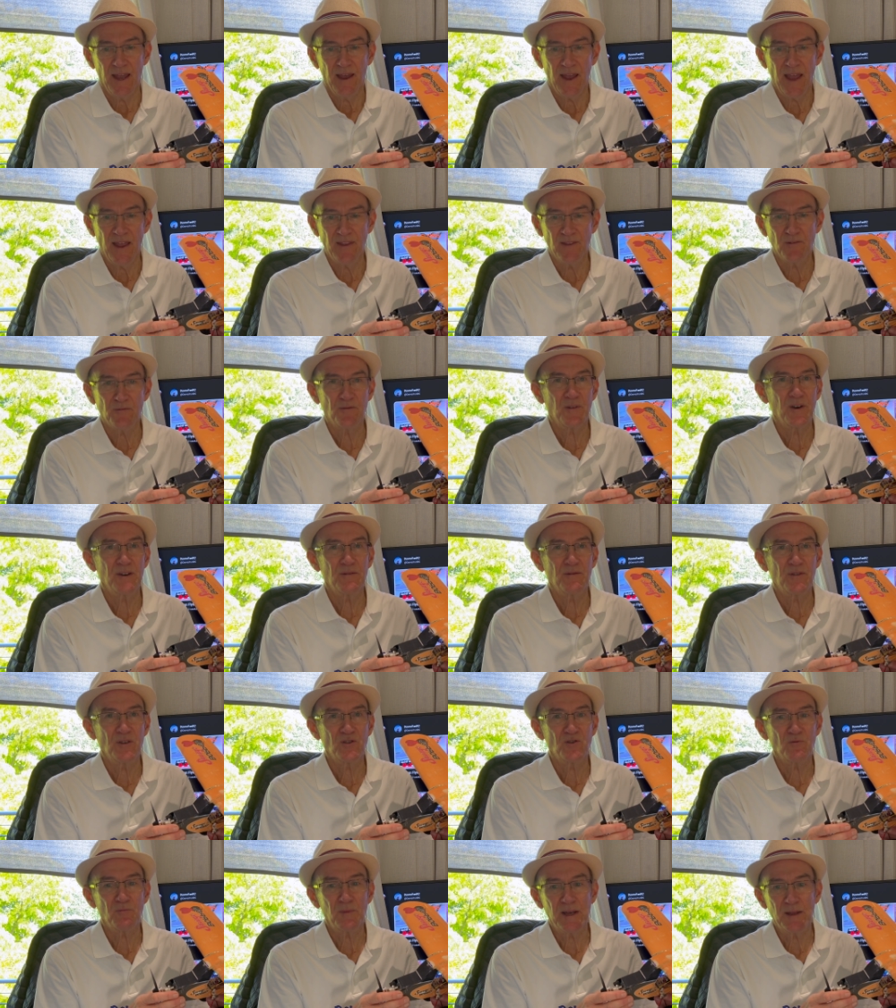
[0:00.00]
and the
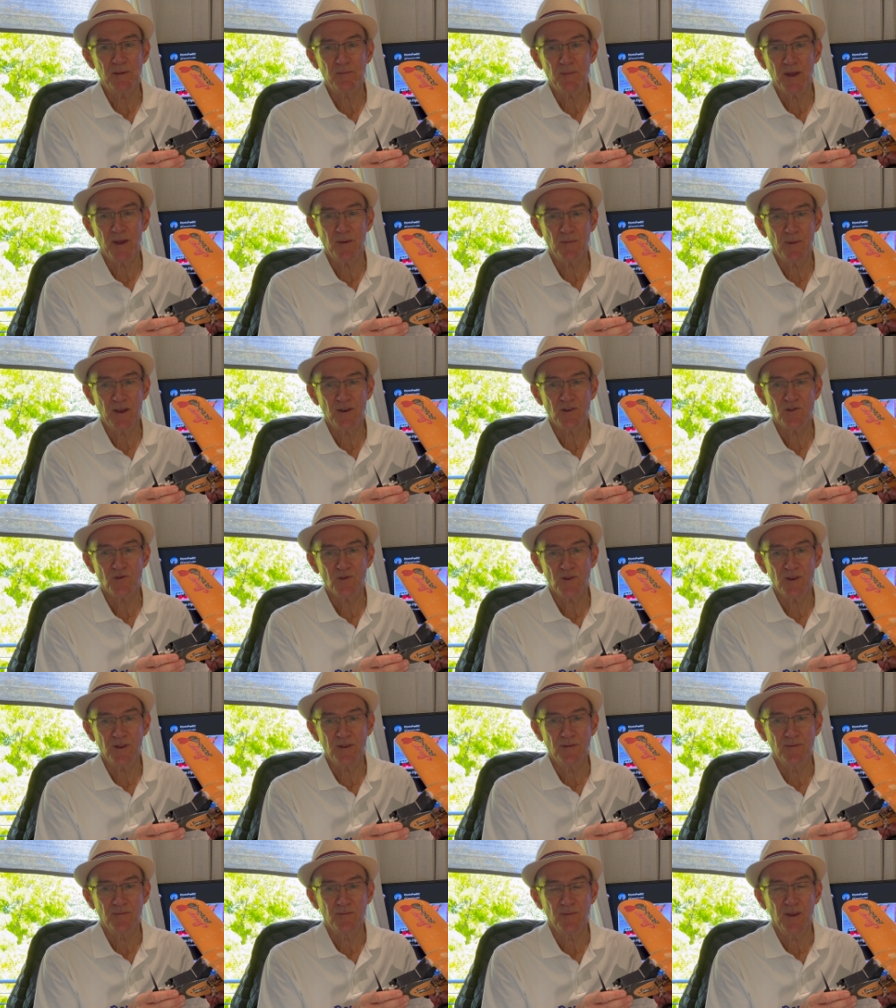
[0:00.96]
500mAh
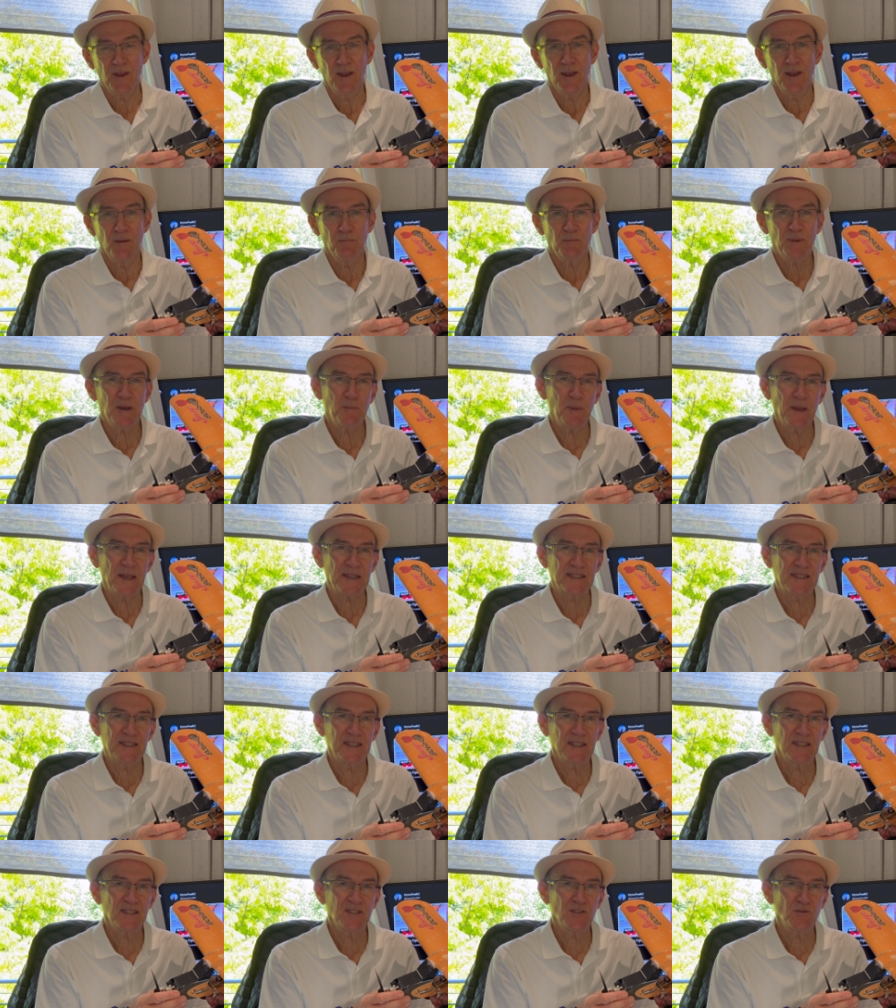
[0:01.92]
battery, but about
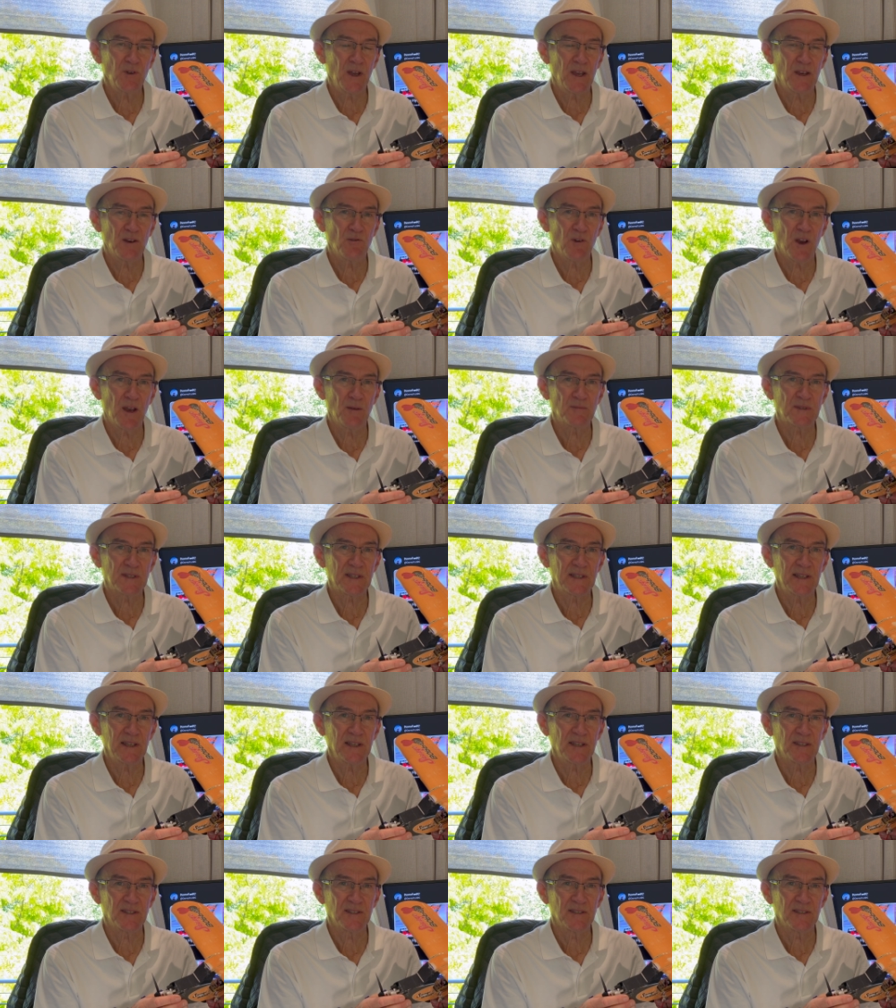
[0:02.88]
6 to 8 grams
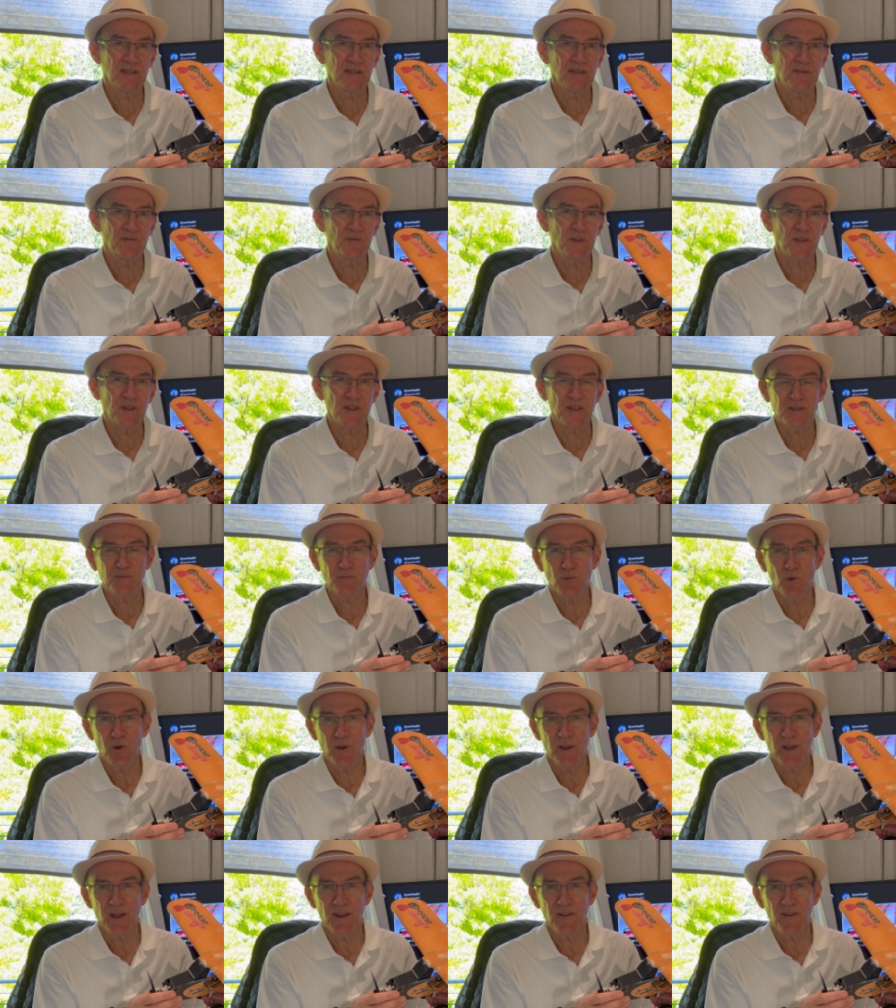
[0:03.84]
less for the
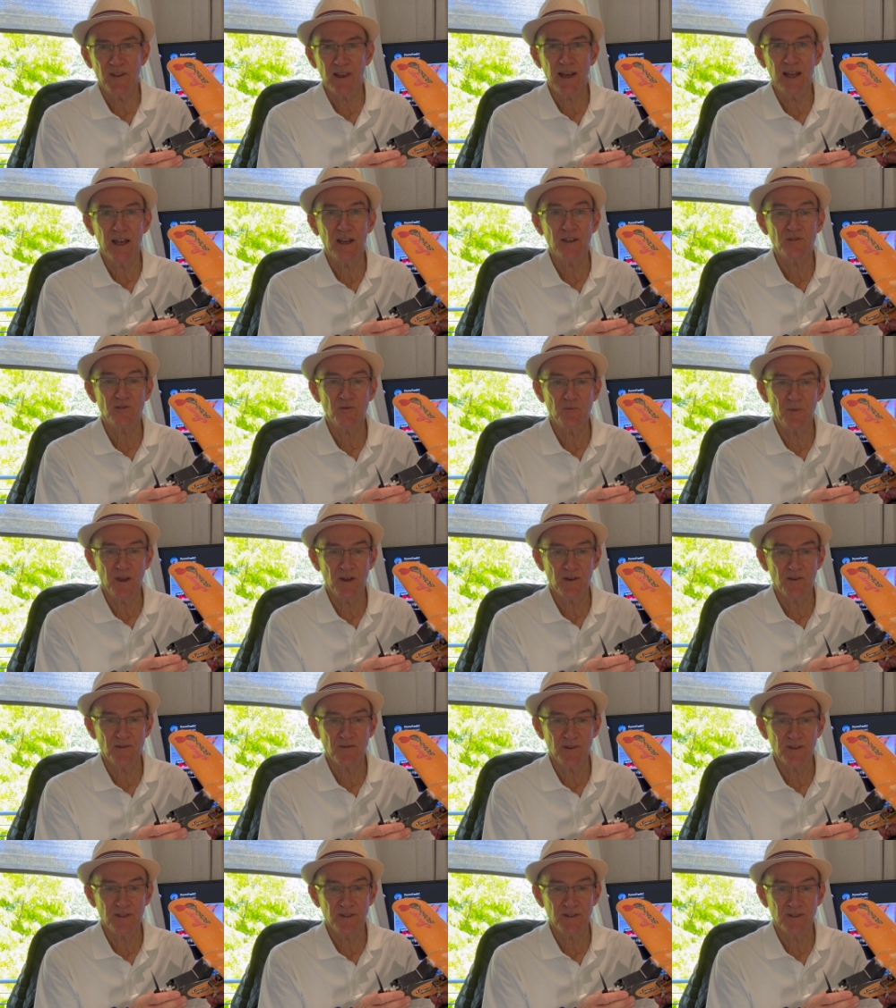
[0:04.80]
smaller and the larger
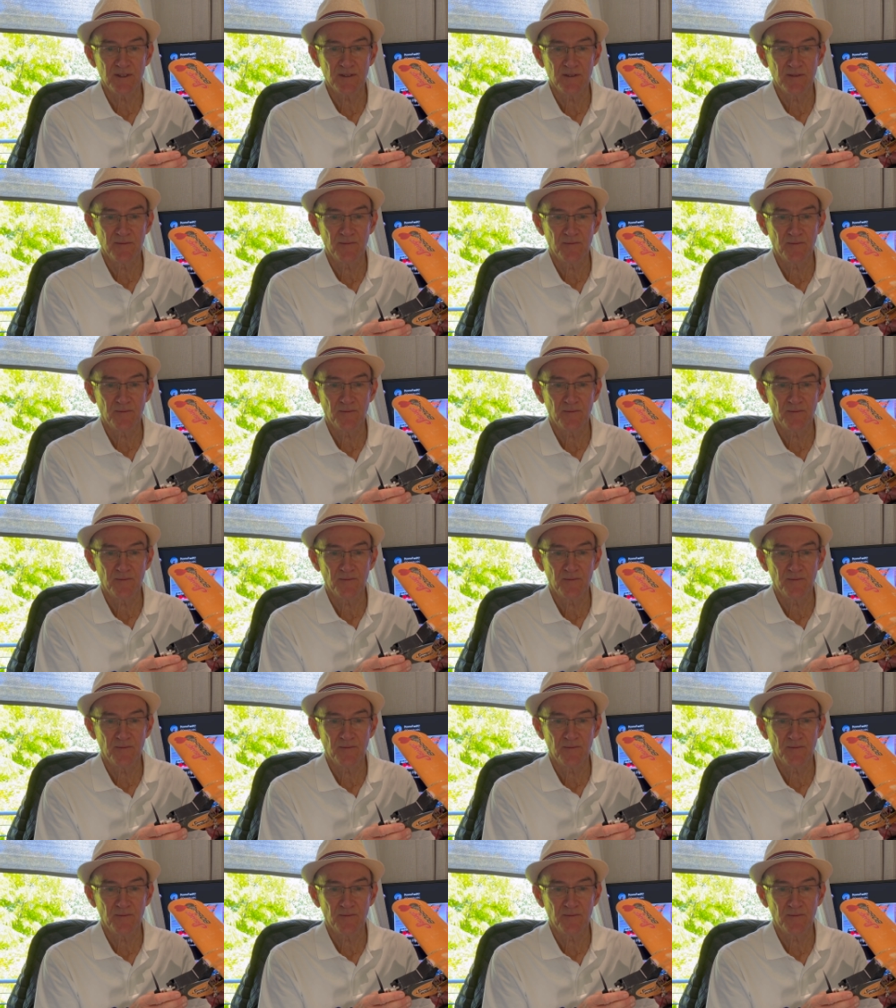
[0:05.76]
batteries.